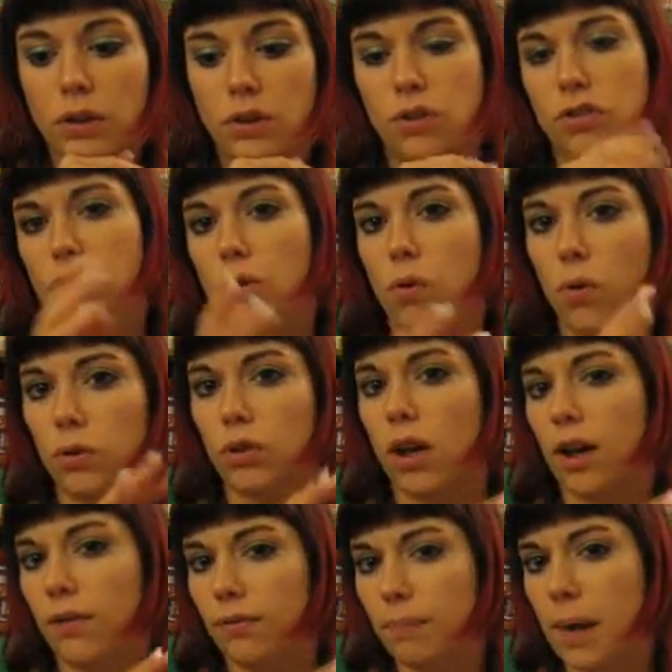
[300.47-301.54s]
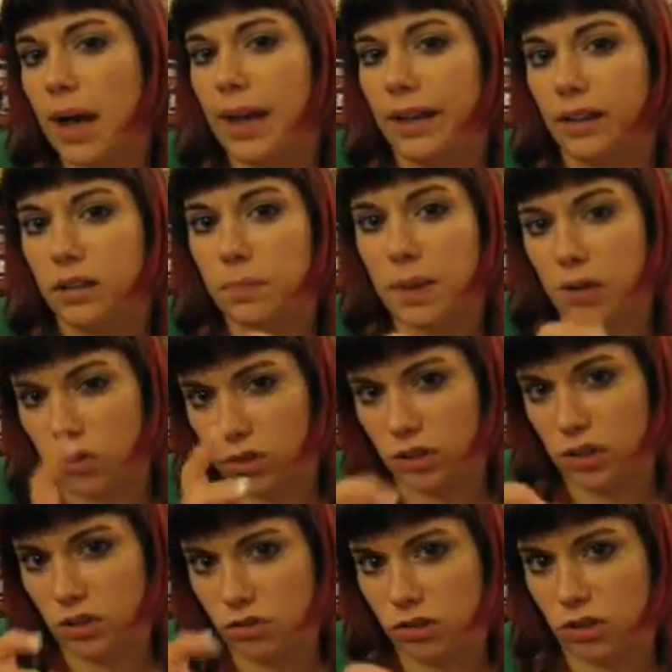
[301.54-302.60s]
You should hold off buying special
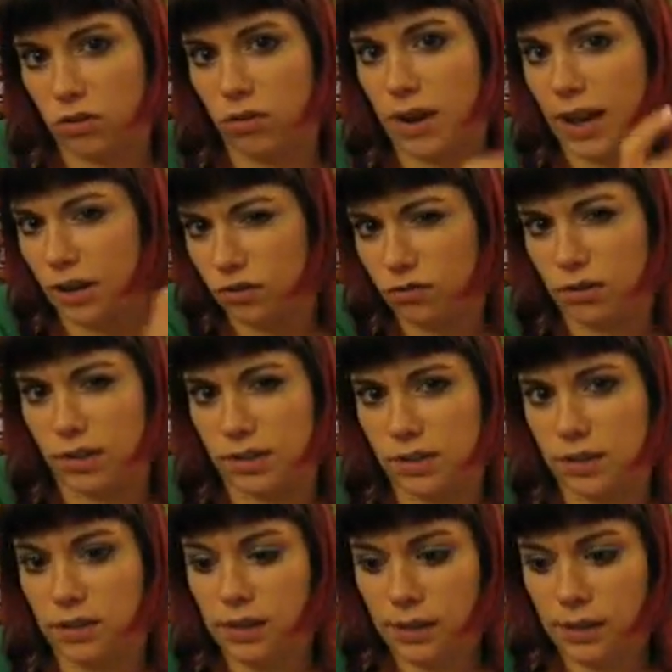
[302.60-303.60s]
edition or extras